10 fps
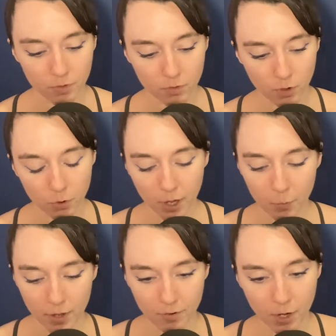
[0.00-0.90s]

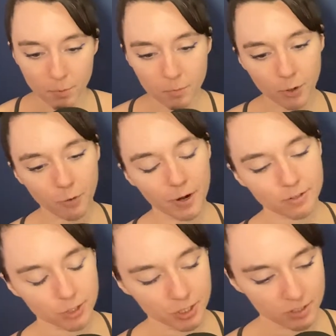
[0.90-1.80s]
Okay, we have a couple more
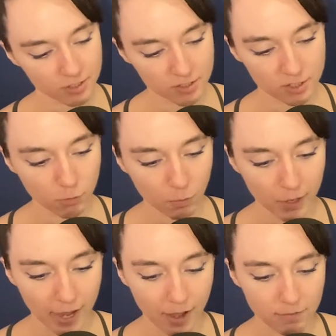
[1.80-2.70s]
questions. Let's see what
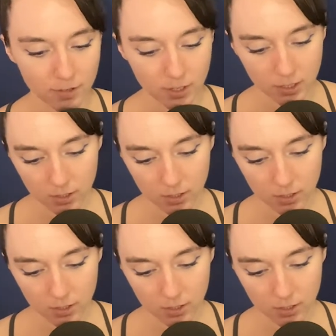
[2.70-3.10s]
we have.